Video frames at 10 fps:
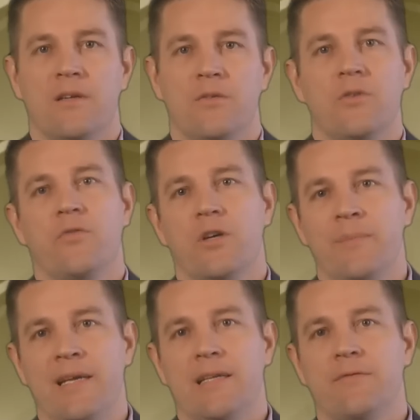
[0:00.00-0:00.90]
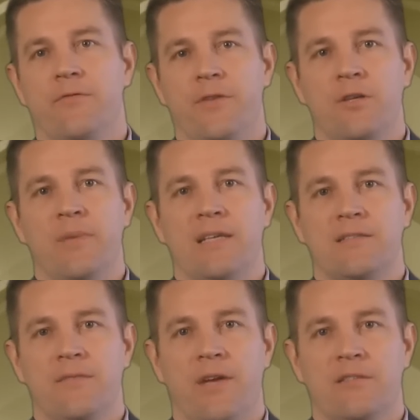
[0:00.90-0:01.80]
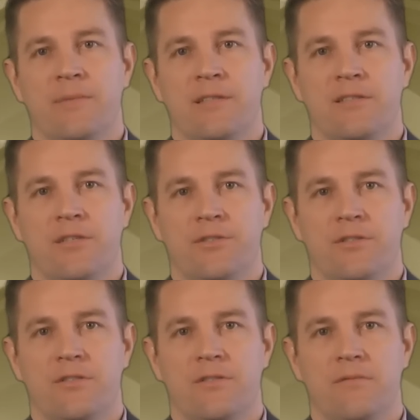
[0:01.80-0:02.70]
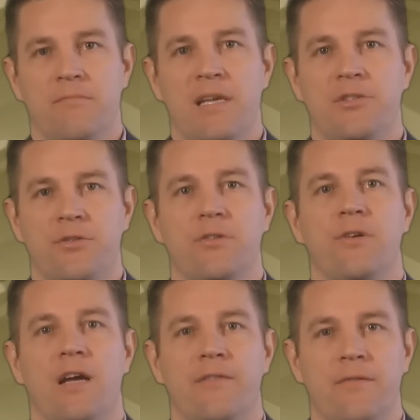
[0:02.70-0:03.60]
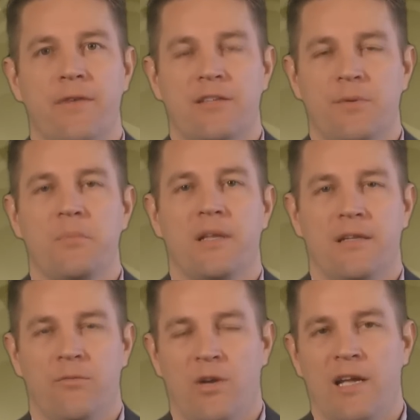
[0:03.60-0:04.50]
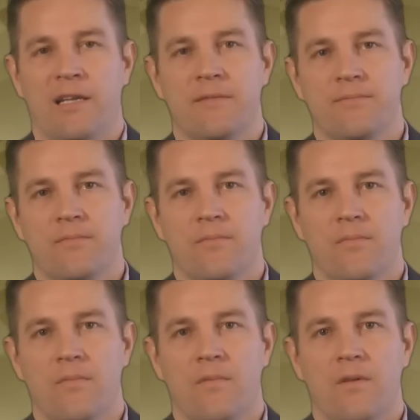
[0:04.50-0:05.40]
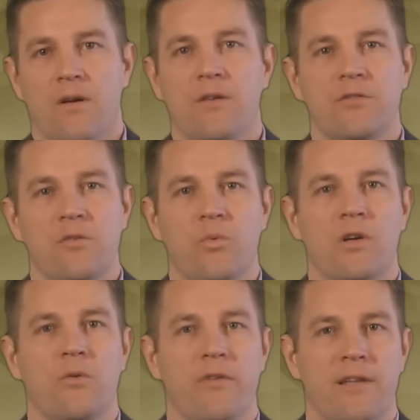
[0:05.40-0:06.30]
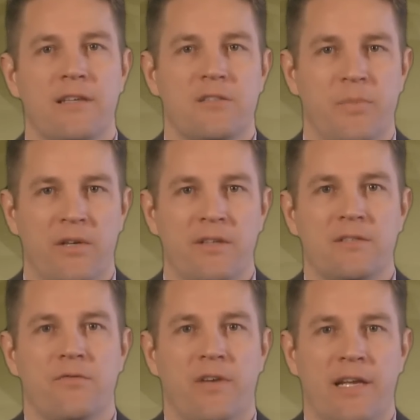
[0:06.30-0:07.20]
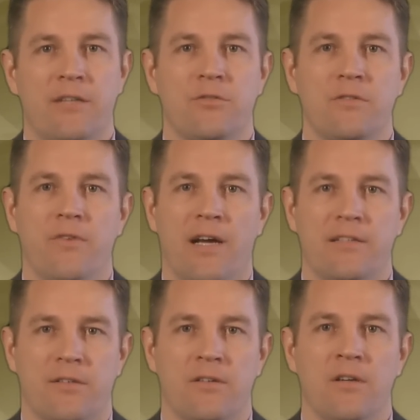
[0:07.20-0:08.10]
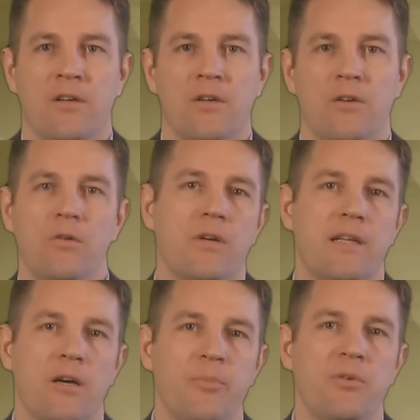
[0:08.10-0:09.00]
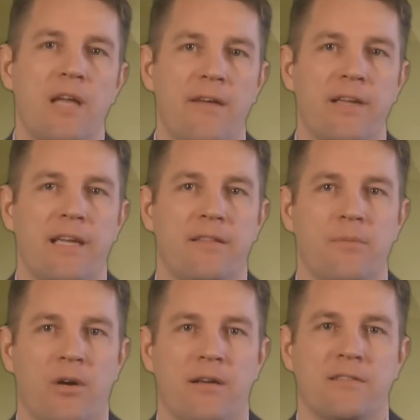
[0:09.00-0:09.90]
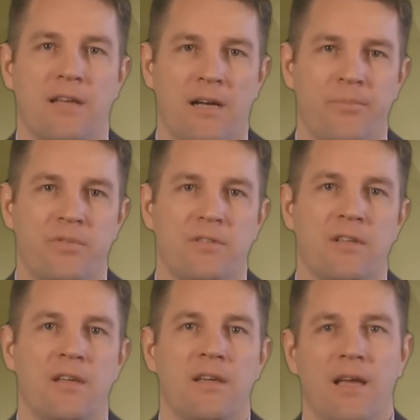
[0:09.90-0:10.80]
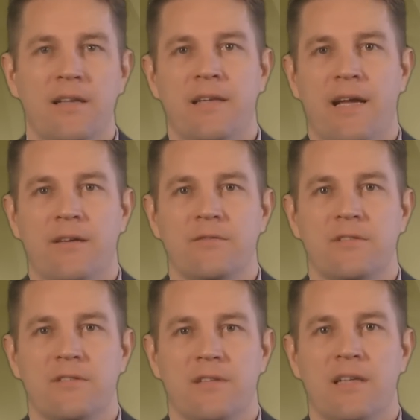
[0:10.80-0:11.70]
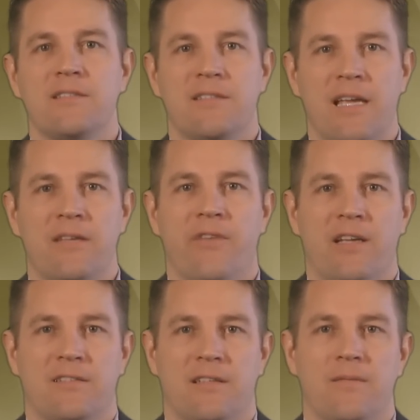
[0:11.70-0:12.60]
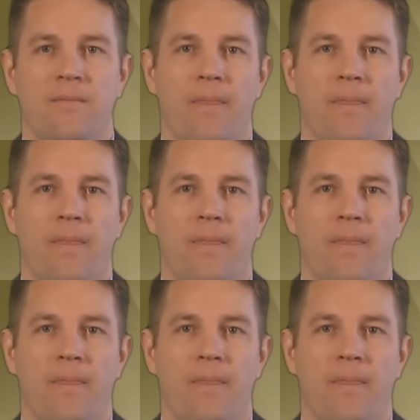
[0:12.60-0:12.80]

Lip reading: To avoid making fear-based investment decisions, make sure you have an investment plan in writing. Also work with an experienced financial advisor who can help you navigate the market's ups and downs and stay invested.